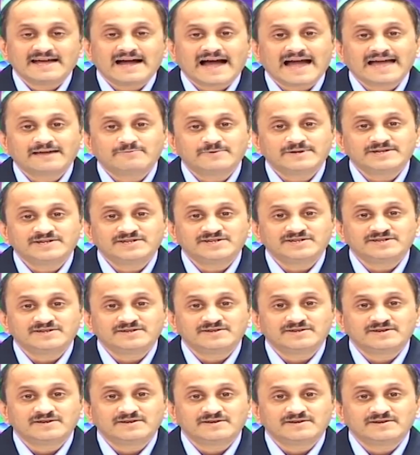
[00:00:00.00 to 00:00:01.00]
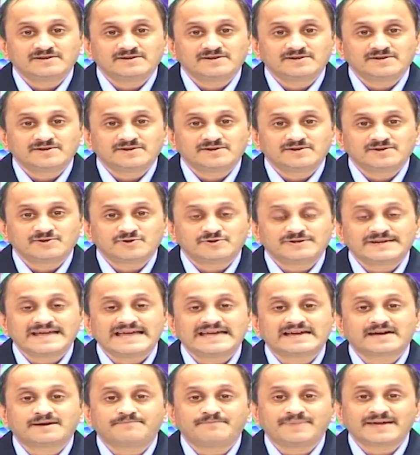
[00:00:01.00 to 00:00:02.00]
I wish to
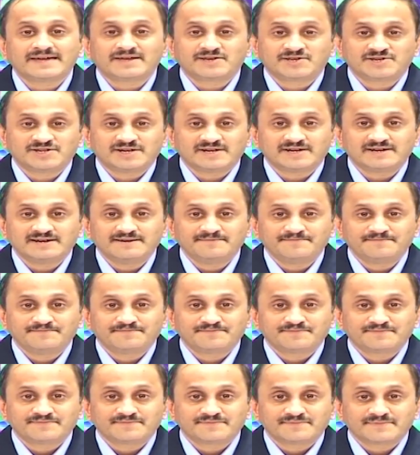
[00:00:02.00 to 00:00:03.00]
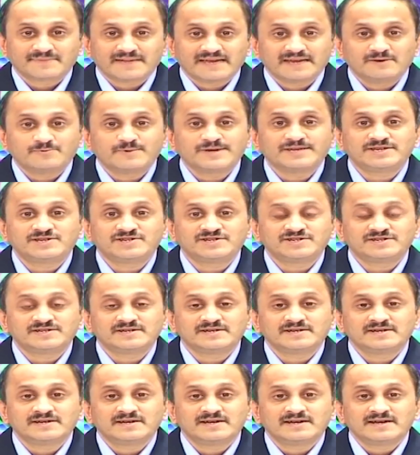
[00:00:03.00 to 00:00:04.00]
take a picture in which
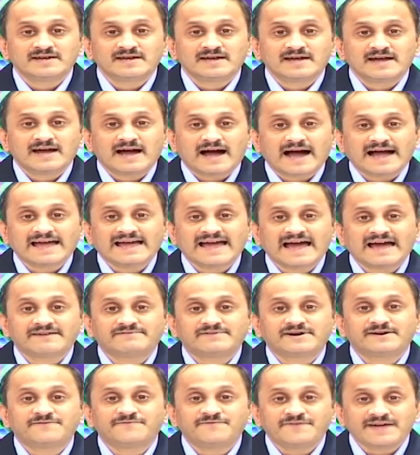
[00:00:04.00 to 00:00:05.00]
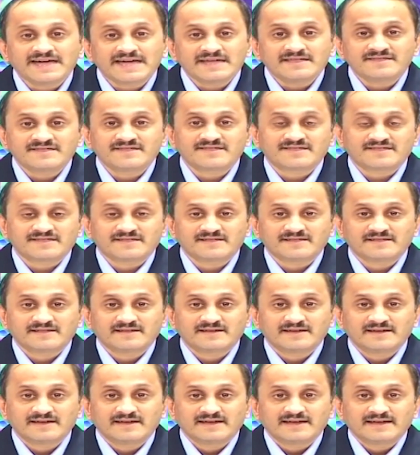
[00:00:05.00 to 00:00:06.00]
I have a face
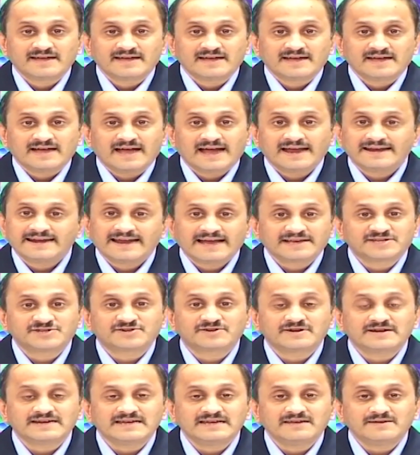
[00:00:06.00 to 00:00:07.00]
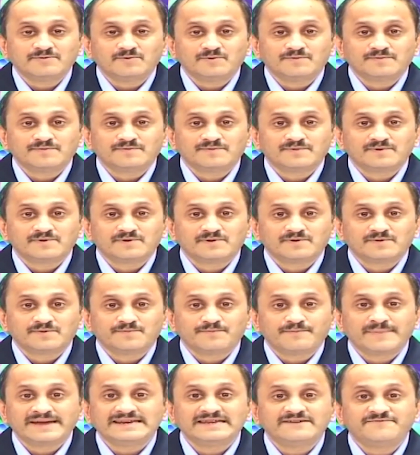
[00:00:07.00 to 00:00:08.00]
and naturally
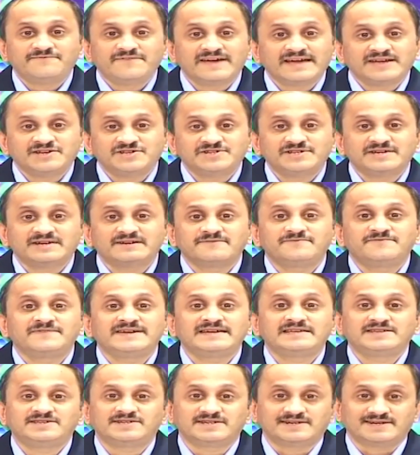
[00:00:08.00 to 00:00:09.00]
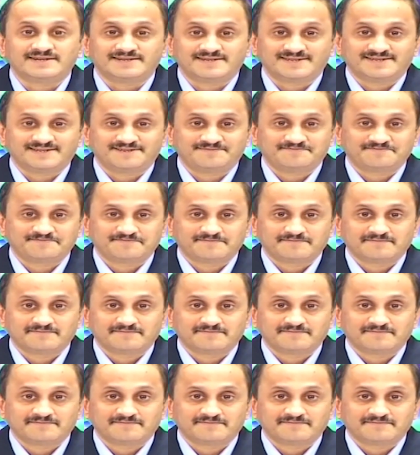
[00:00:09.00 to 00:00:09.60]
many facial features,